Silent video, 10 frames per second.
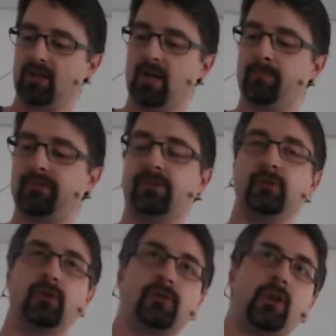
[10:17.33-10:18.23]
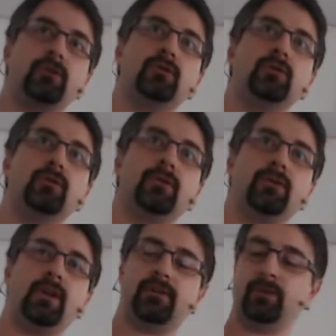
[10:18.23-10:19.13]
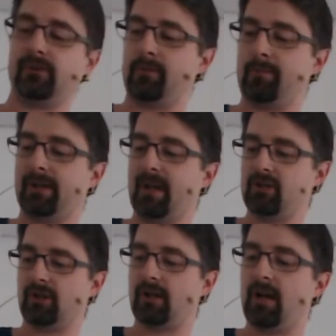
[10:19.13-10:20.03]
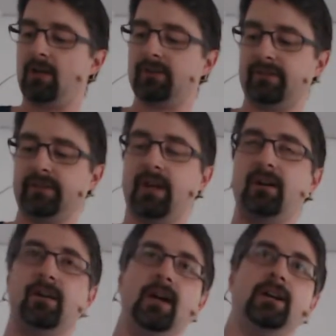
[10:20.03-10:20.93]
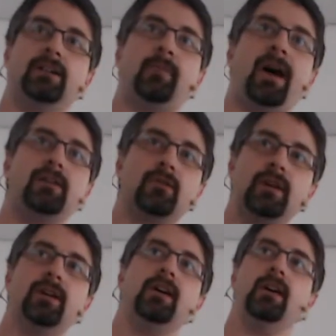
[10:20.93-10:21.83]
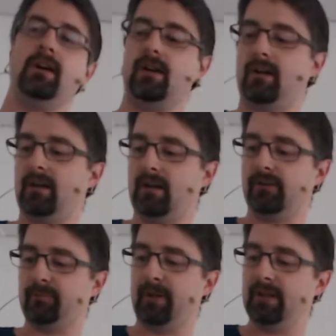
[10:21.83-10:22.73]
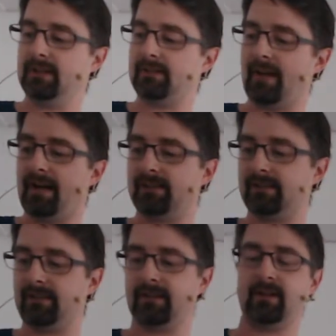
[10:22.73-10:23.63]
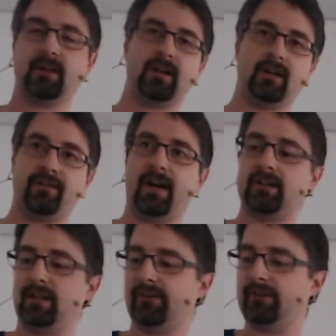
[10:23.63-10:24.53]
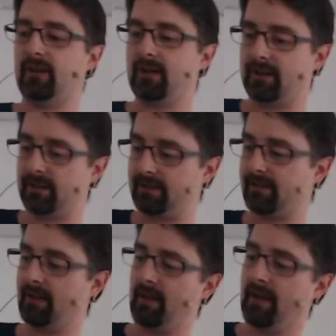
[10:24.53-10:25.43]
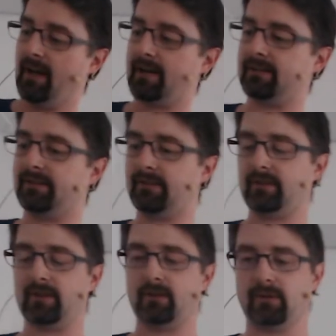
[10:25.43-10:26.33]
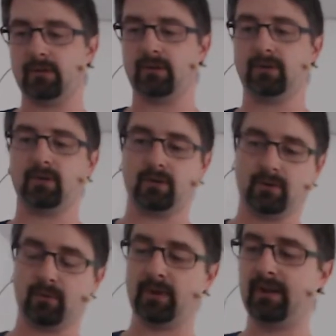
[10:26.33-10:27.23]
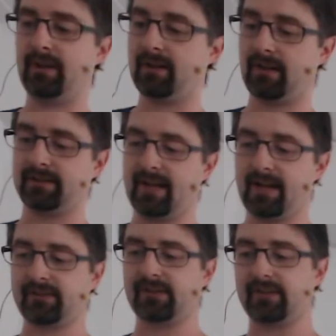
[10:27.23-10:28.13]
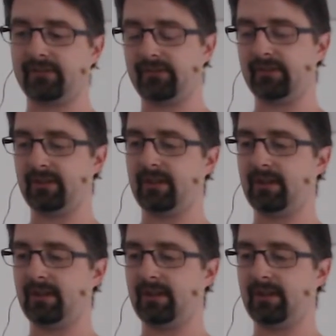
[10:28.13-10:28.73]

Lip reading: ships the source code to Swisscom Application Cloud. There the binary is built and finally started, and we can access